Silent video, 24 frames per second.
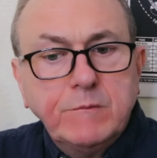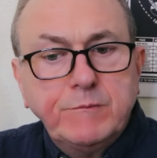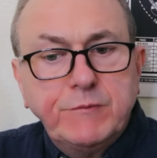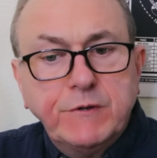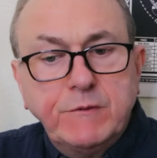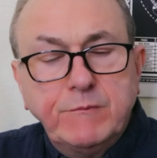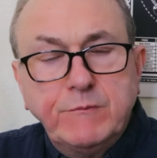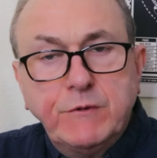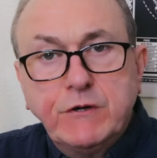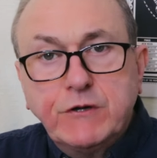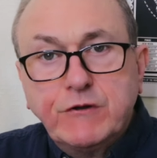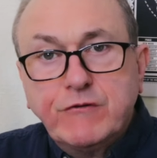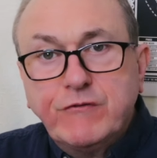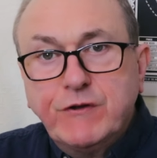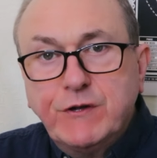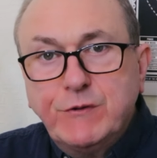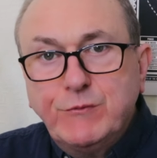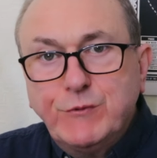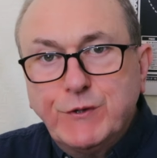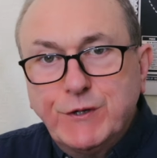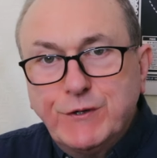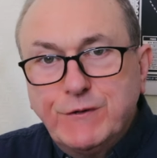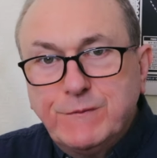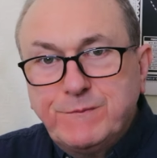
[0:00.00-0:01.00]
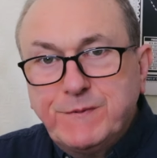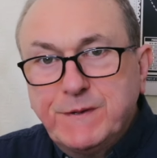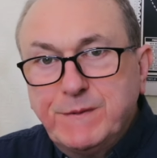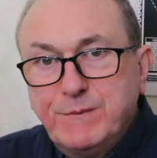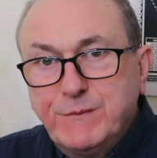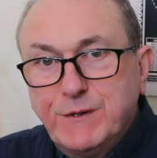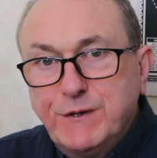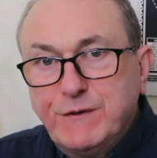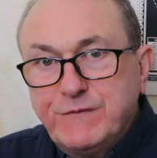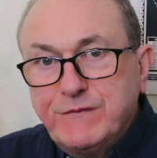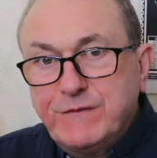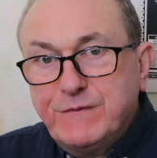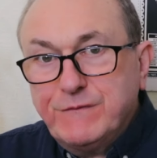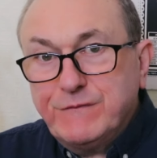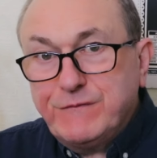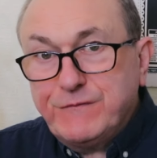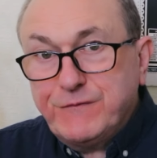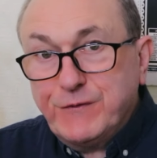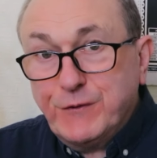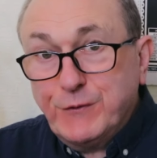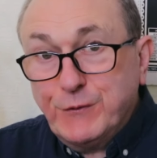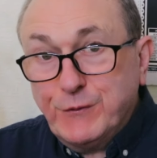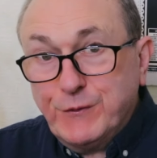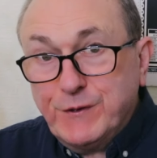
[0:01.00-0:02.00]
But Mercury will be moving
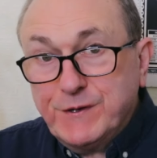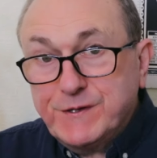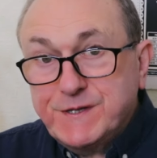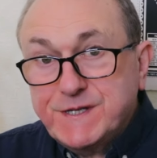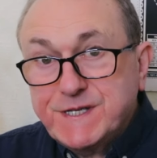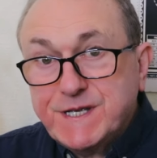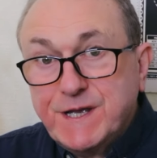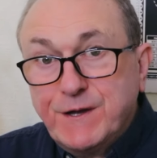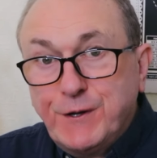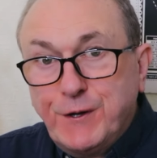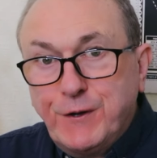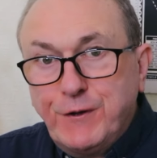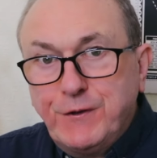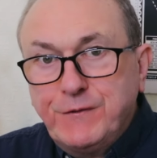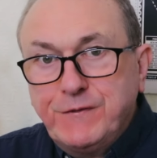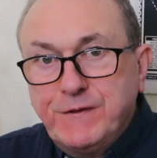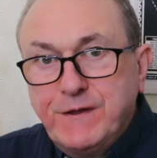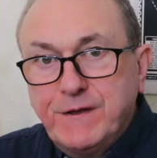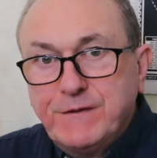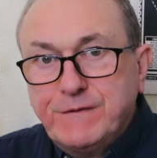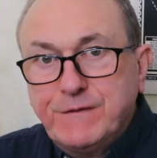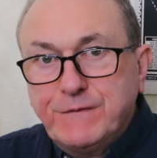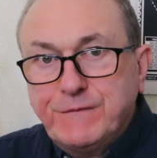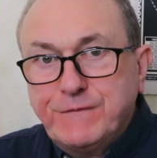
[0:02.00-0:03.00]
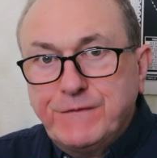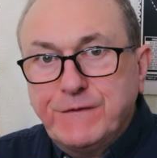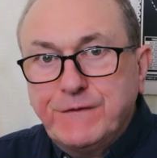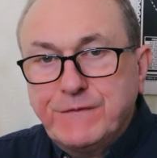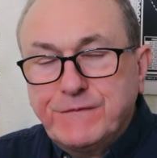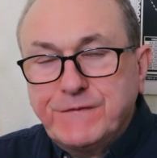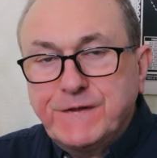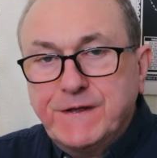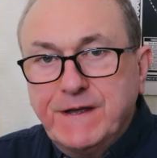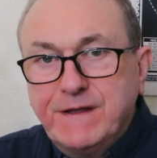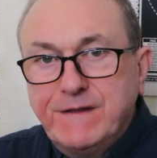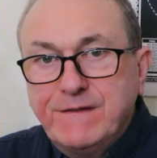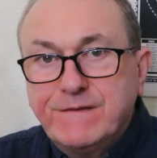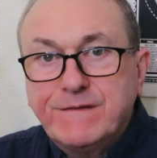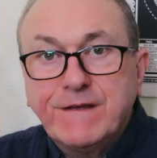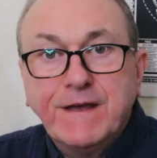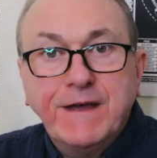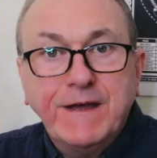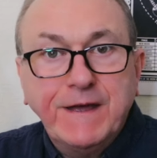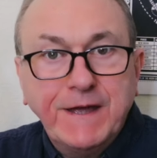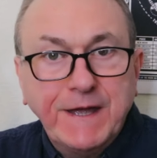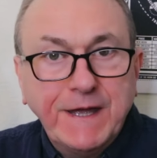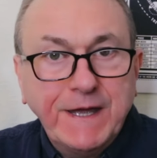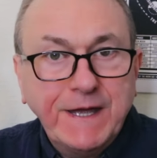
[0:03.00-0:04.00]
forwards on the 15th
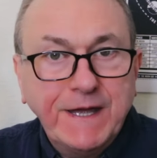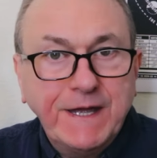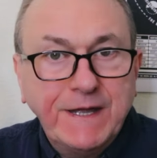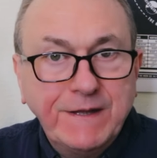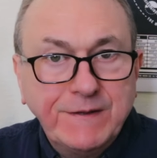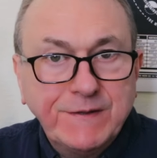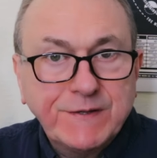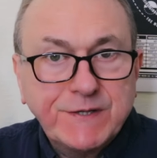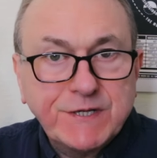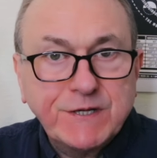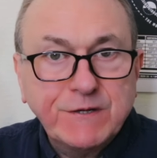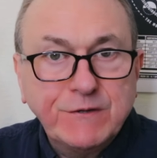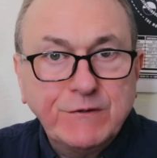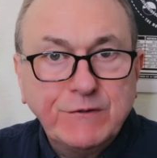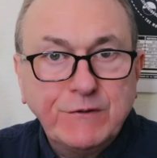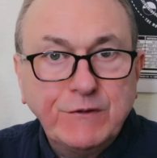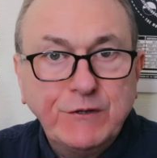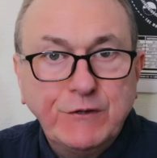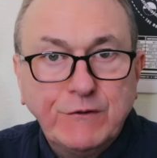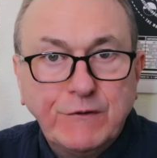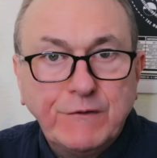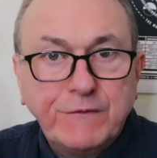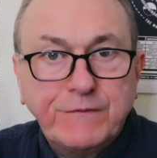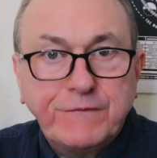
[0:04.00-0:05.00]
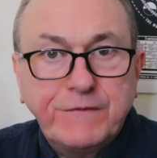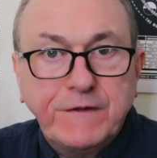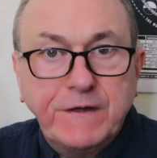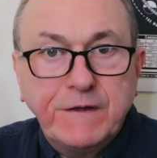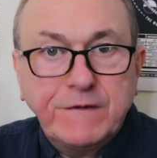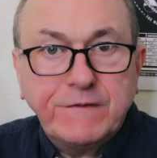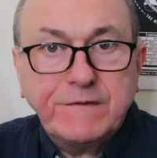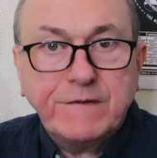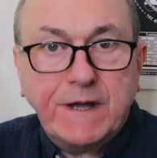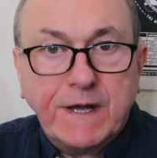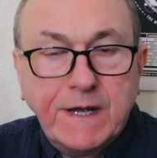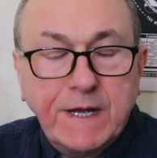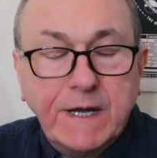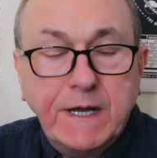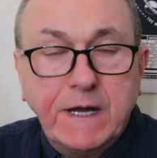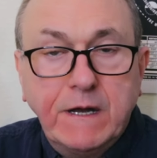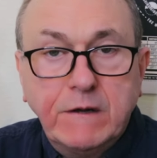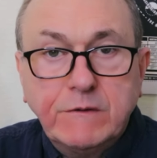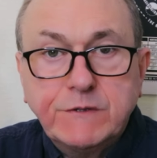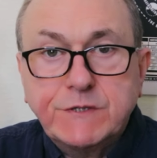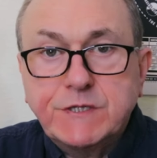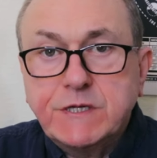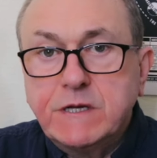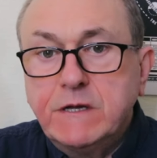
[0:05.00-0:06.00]
into your fifth
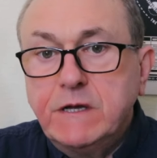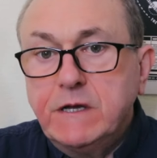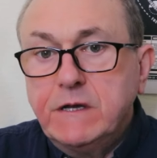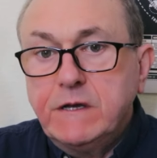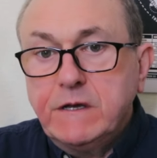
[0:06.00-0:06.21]
house.